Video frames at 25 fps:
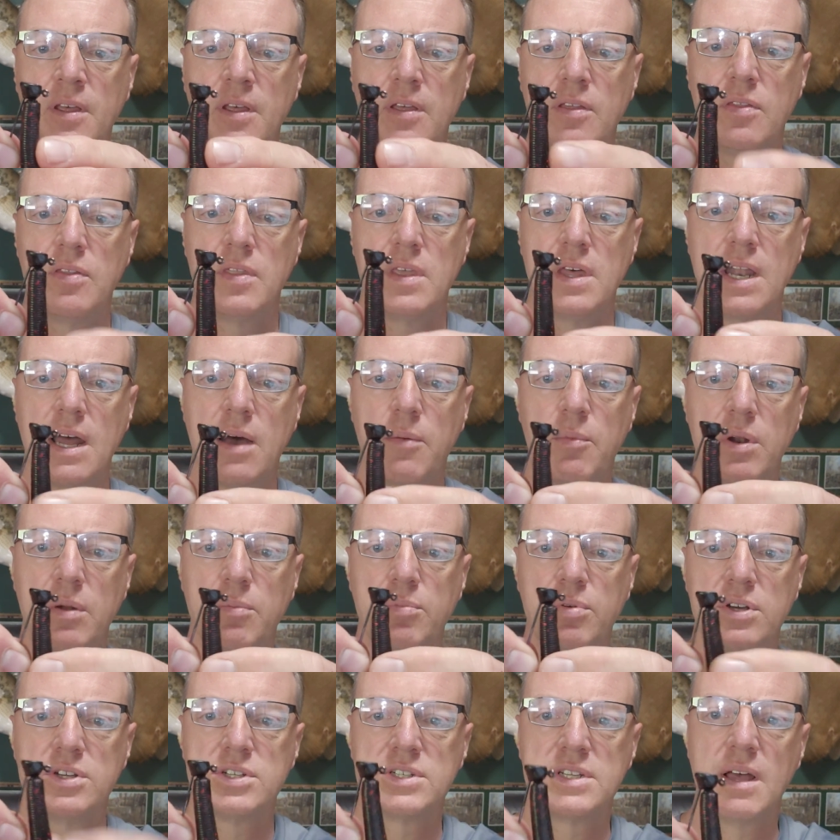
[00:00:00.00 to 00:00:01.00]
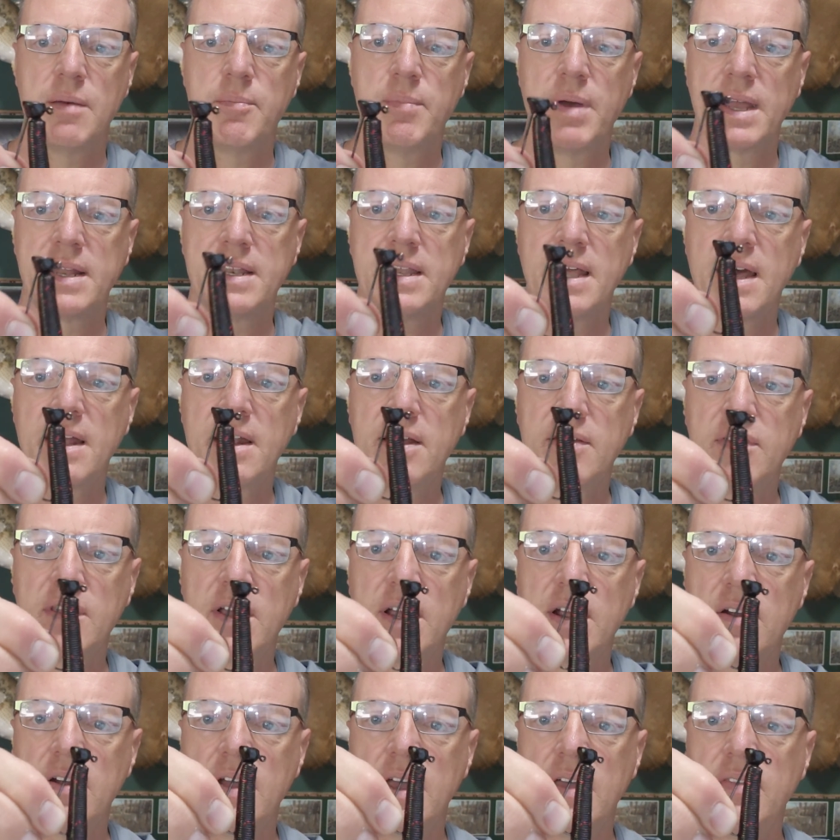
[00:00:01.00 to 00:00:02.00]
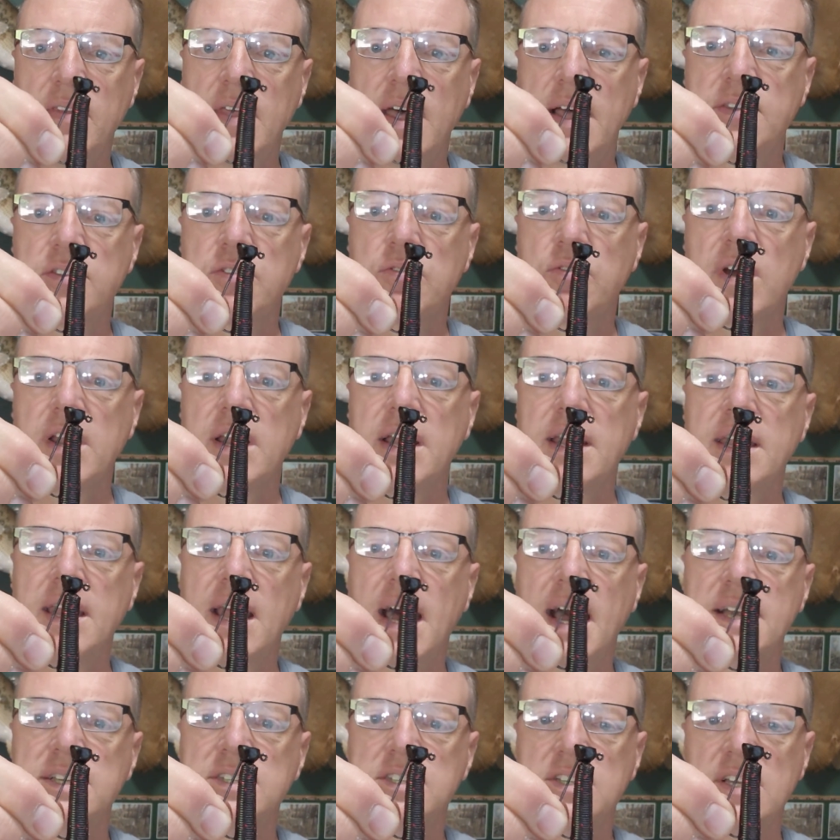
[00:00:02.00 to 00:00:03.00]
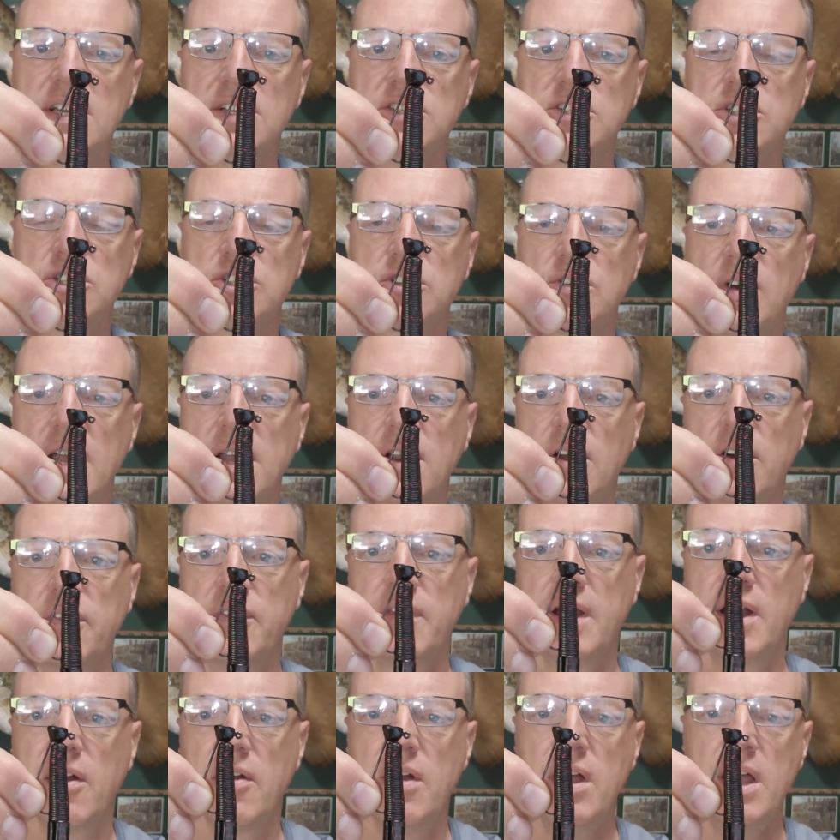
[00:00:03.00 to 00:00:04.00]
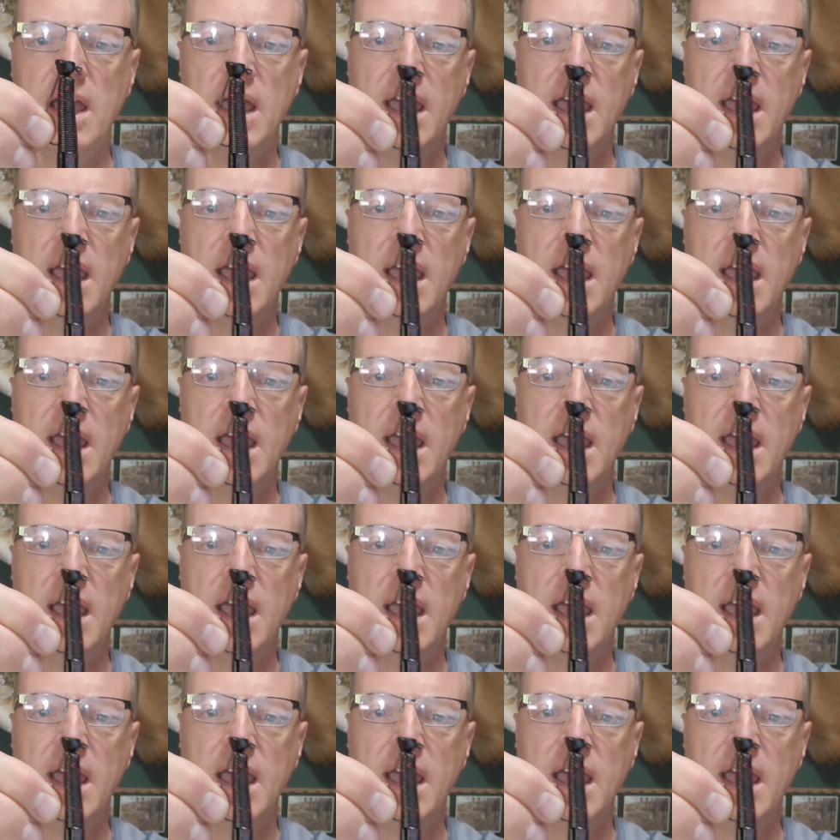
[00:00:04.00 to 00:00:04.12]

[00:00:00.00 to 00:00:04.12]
Then I'm going to push that back down in there, and that's running nice and straight on there.